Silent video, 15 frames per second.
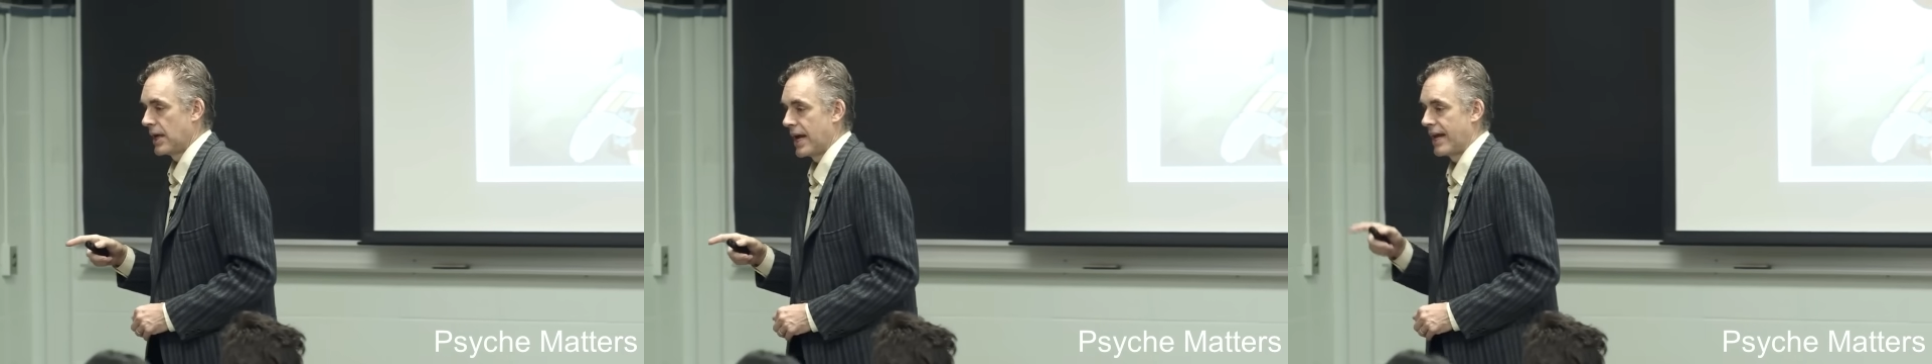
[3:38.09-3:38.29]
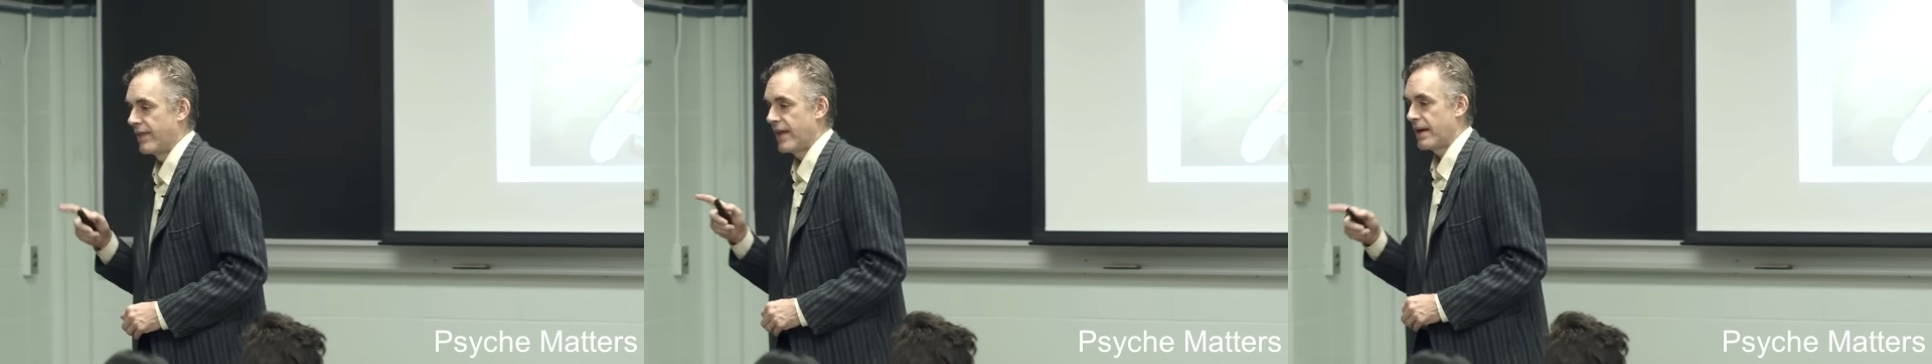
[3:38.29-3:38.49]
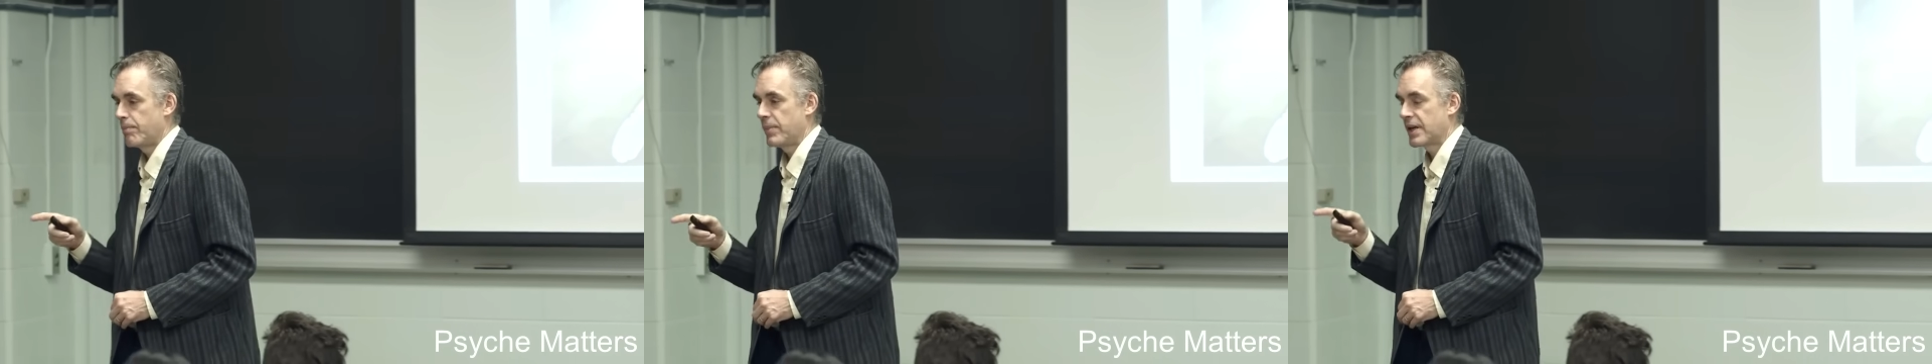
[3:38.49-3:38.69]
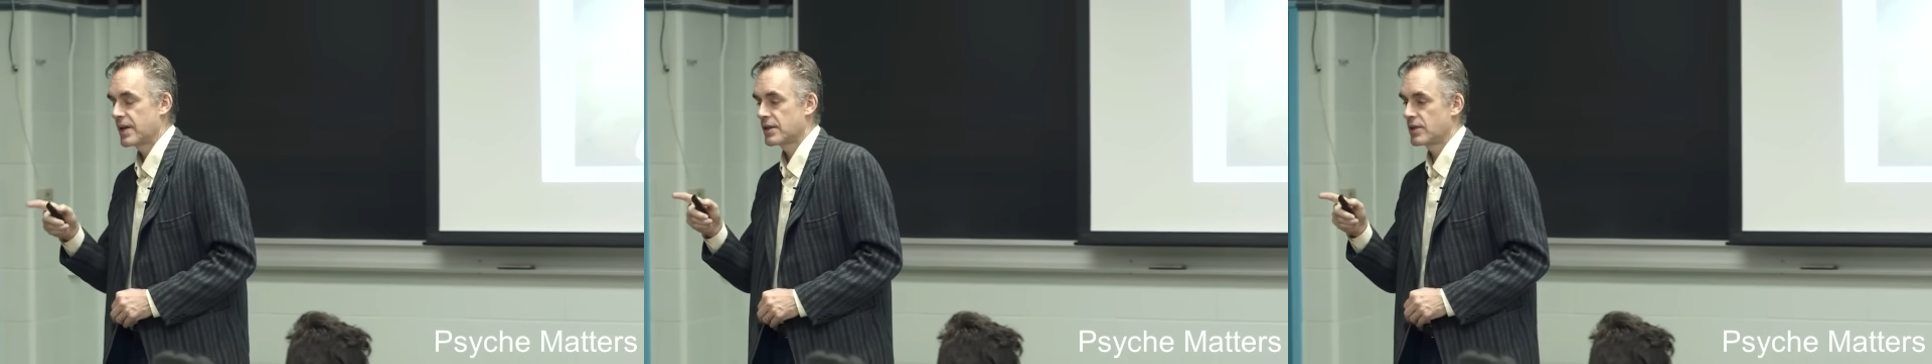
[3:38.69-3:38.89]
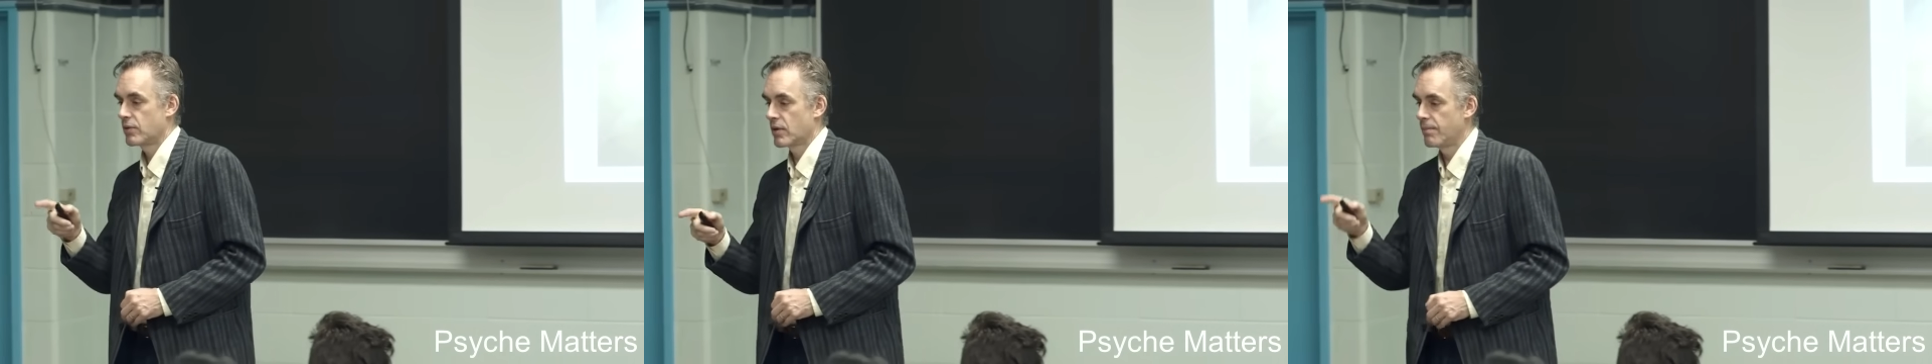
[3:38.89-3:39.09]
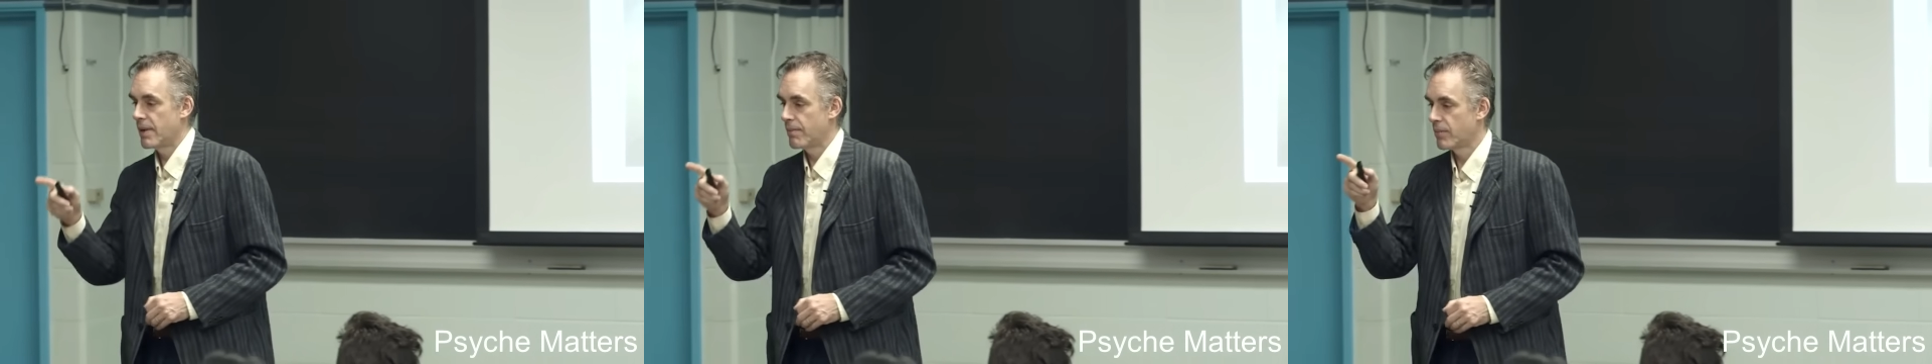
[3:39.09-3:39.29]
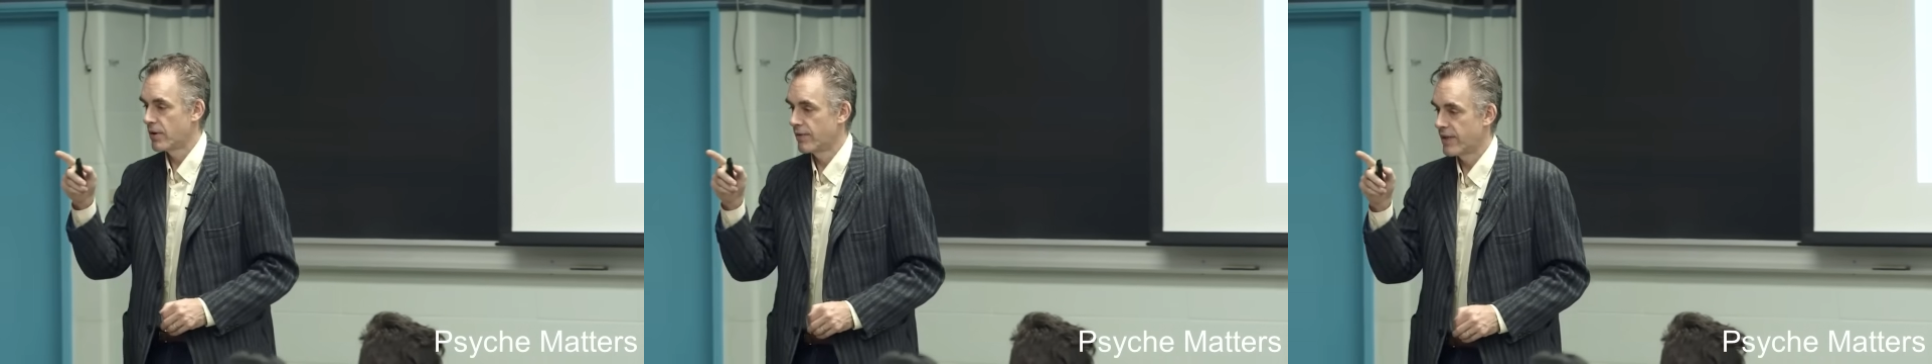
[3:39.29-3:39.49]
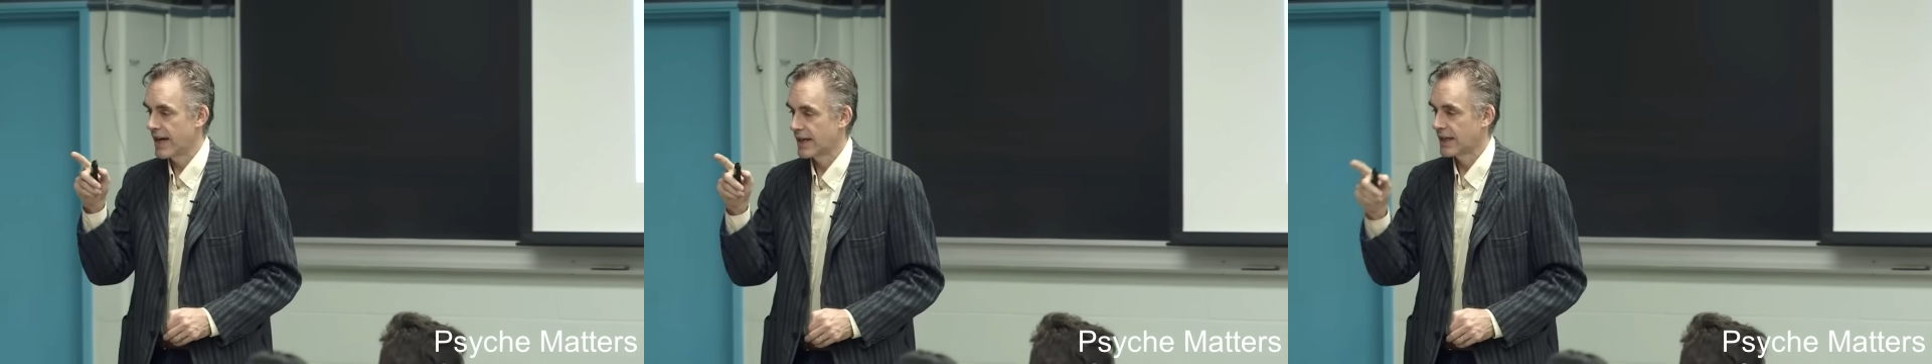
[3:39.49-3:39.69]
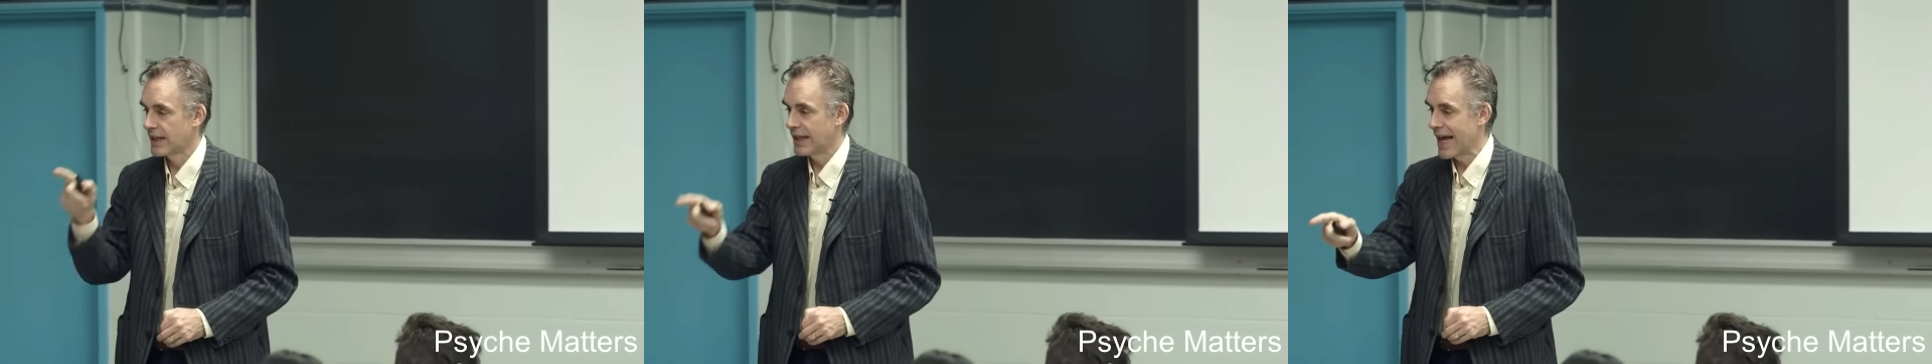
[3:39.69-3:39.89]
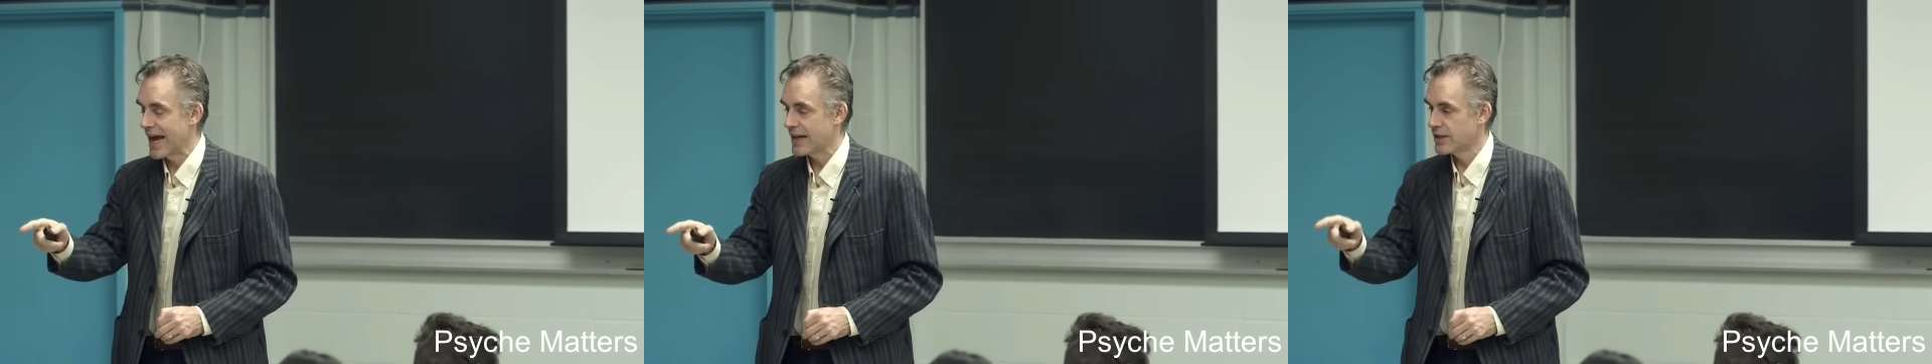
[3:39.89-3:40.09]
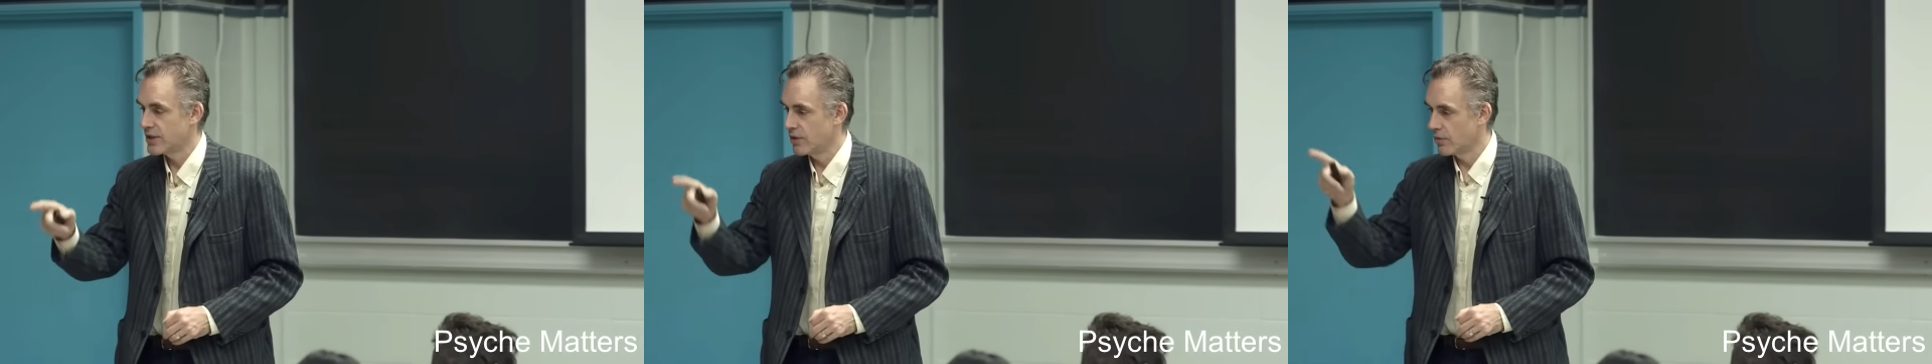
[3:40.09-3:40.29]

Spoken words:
And then because you were a member of that class,